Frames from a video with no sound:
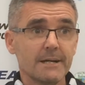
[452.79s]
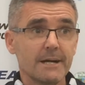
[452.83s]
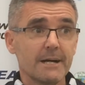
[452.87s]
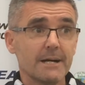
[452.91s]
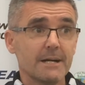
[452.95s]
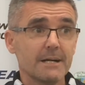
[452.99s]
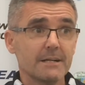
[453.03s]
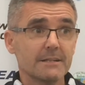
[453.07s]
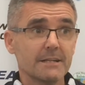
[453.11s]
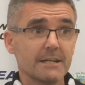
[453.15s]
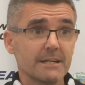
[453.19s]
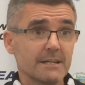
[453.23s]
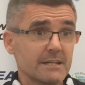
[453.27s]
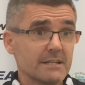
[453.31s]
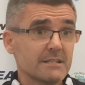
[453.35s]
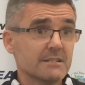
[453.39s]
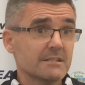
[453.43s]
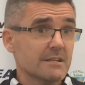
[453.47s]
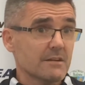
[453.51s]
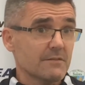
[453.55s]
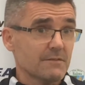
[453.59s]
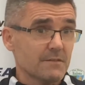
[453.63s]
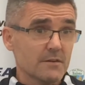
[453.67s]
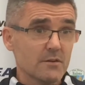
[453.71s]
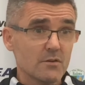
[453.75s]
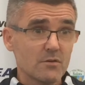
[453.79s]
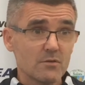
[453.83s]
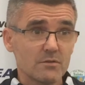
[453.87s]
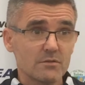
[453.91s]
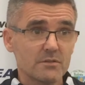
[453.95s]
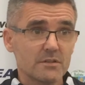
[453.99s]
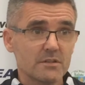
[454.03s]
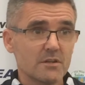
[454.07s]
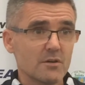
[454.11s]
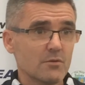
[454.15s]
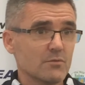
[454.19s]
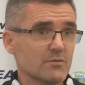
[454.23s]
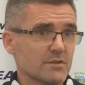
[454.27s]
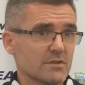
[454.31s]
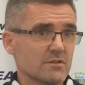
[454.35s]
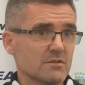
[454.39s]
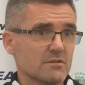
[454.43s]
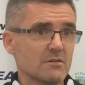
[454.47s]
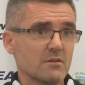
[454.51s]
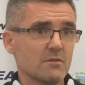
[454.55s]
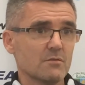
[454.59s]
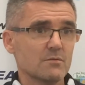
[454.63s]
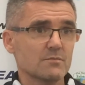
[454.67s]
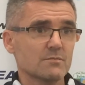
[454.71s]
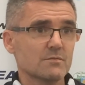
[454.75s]
And it is difficult, you know, there's
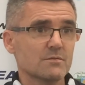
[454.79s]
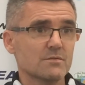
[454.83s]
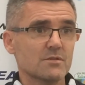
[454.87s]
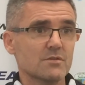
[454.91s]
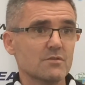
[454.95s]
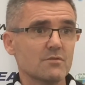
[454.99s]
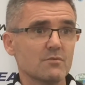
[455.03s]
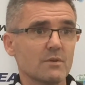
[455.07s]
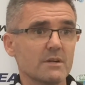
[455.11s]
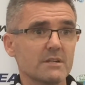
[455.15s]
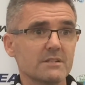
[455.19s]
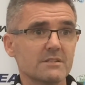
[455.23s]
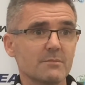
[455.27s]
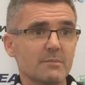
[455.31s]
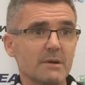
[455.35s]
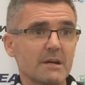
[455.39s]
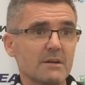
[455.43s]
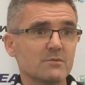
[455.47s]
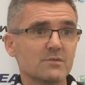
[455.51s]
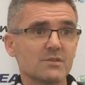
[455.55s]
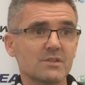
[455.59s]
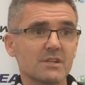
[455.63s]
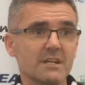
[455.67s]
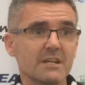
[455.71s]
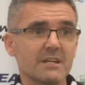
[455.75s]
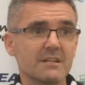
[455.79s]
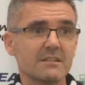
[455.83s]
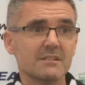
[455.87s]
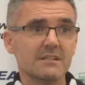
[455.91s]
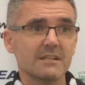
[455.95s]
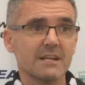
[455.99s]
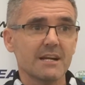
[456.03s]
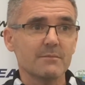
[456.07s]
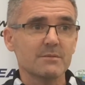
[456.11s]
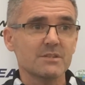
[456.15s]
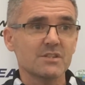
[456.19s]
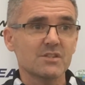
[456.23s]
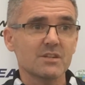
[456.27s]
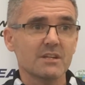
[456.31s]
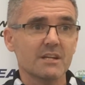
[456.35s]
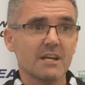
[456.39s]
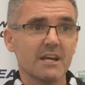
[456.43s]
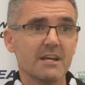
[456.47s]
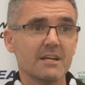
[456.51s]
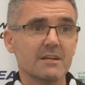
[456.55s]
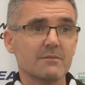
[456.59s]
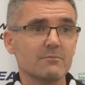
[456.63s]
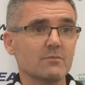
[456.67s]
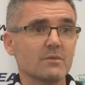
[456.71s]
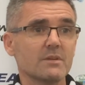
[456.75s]
no two ways about it. It's an amateur
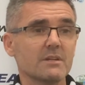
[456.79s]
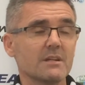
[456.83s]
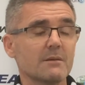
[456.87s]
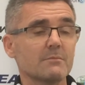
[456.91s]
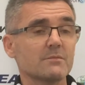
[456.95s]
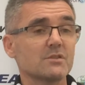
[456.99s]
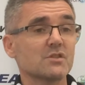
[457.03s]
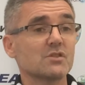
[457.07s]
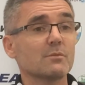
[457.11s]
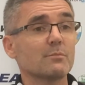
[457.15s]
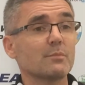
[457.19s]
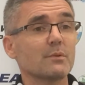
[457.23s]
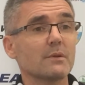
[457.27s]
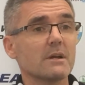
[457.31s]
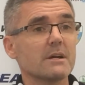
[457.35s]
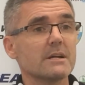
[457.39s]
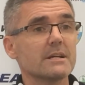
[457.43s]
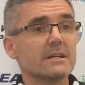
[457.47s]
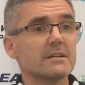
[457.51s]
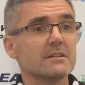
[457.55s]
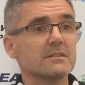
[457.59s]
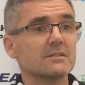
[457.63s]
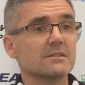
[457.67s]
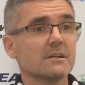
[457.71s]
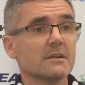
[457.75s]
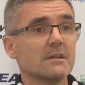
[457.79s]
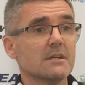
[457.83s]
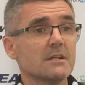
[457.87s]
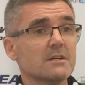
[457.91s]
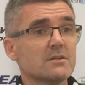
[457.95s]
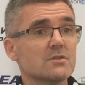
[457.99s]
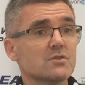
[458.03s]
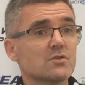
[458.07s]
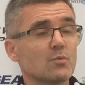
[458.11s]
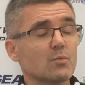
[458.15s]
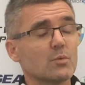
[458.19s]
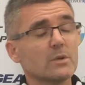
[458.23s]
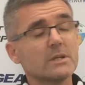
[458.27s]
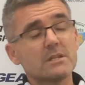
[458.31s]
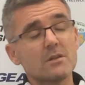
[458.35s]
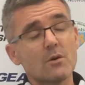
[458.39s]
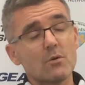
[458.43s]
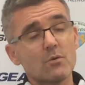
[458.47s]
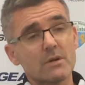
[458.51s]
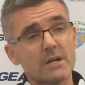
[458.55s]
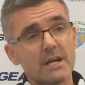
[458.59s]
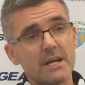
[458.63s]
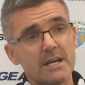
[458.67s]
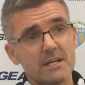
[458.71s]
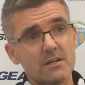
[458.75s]
game with amateur players, so we
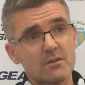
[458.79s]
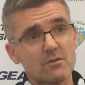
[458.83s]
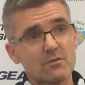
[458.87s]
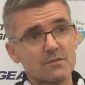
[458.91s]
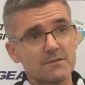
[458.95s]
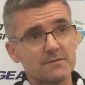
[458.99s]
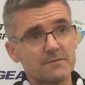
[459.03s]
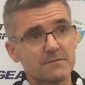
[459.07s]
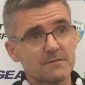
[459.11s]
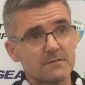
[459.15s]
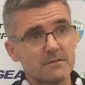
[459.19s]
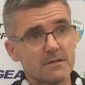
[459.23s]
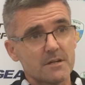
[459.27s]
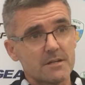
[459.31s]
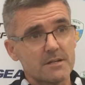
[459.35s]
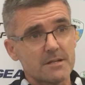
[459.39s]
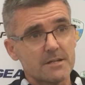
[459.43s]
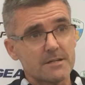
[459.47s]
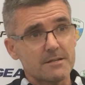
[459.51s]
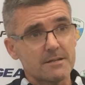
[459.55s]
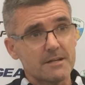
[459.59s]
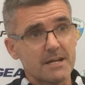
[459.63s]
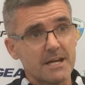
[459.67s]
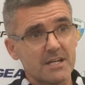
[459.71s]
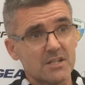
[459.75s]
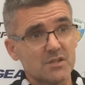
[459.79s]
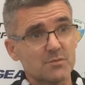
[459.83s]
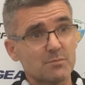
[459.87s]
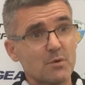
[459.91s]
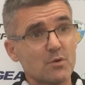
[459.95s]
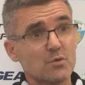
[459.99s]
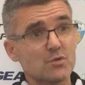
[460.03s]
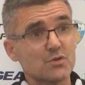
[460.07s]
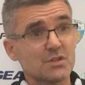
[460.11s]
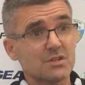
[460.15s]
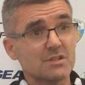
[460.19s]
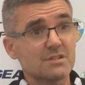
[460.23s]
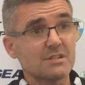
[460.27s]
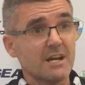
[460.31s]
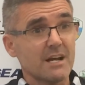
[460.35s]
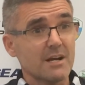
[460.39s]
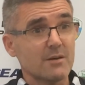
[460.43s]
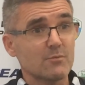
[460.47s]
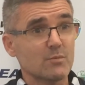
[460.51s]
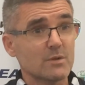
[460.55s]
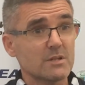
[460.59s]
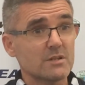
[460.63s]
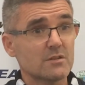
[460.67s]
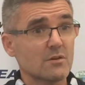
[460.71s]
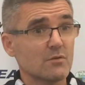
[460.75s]
don't get enough exposure
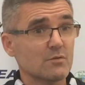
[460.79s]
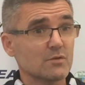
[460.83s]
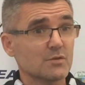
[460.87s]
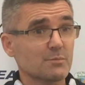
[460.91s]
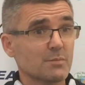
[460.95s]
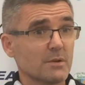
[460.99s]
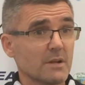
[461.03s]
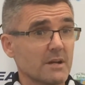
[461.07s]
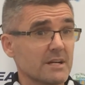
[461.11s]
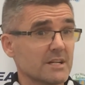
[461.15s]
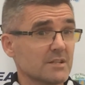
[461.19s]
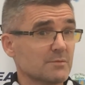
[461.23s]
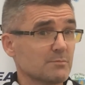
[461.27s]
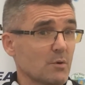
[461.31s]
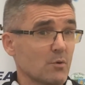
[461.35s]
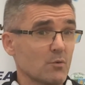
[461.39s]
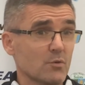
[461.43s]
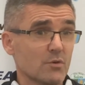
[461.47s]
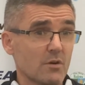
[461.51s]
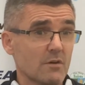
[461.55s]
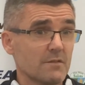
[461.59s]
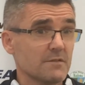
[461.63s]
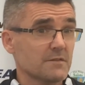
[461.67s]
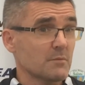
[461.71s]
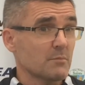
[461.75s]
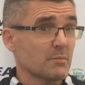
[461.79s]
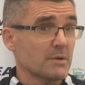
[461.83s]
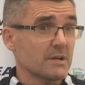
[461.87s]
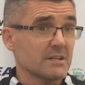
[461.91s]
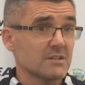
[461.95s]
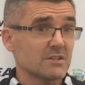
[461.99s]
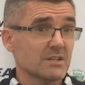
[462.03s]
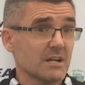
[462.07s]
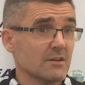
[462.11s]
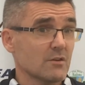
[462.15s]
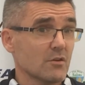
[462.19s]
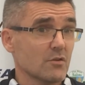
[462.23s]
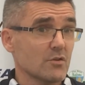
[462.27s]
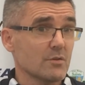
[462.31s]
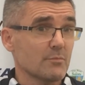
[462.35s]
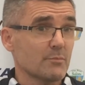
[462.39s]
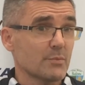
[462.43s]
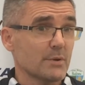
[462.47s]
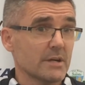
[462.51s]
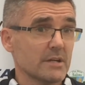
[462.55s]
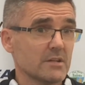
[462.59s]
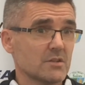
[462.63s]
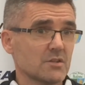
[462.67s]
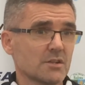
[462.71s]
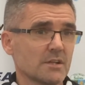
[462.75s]
time with those players, both off the pitch and on the
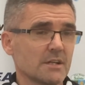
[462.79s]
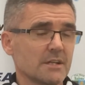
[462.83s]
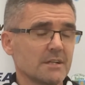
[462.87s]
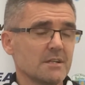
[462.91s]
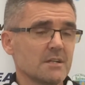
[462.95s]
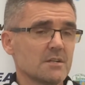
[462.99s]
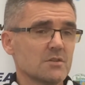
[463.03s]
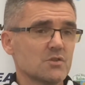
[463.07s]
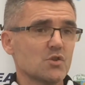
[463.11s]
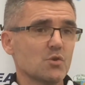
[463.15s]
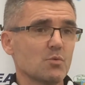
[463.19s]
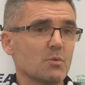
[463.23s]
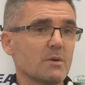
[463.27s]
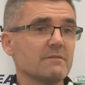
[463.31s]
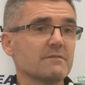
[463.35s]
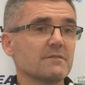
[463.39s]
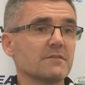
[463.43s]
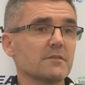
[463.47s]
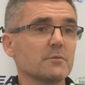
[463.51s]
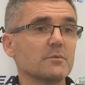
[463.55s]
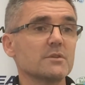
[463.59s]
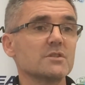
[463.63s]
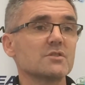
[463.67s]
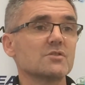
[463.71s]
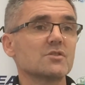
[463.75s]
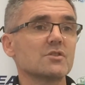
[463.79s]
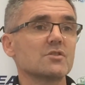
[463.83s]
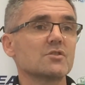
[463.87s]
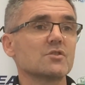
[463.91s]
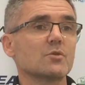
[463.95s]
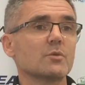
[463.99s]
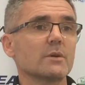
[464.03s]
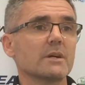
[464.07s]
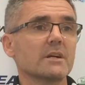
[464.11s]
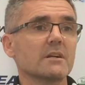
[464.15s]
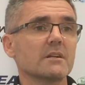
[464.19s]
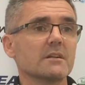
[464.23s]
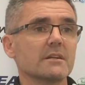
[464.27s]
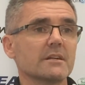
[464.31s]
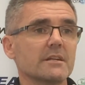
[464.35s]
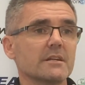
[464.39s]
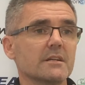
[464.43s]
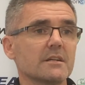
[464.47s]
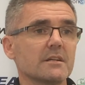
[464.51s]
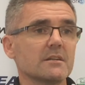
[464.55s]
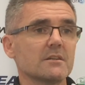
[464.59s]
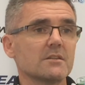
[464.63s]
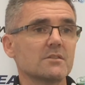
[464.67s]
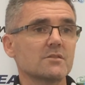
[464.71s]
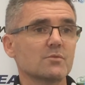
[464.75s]
pitch, to influence as
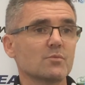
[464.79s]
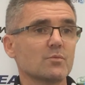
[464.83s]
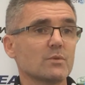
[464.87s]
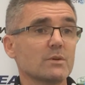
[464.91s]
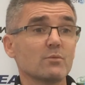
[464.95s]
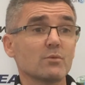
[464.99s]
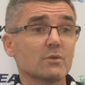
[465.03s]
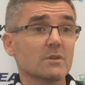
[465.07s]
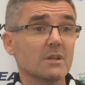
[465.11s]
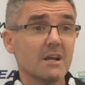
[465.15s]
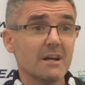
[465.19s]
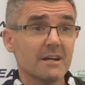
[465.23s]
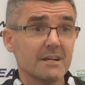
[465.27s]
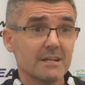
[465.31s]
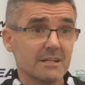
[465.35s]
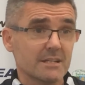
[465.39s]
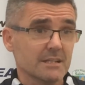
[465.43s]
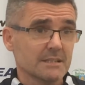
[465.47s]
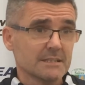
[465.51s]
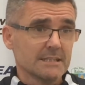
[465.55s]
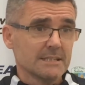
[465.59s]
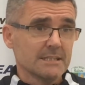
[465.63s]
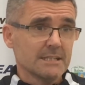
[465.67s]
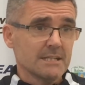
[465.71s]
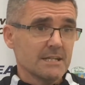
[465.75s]
quickly as we would like.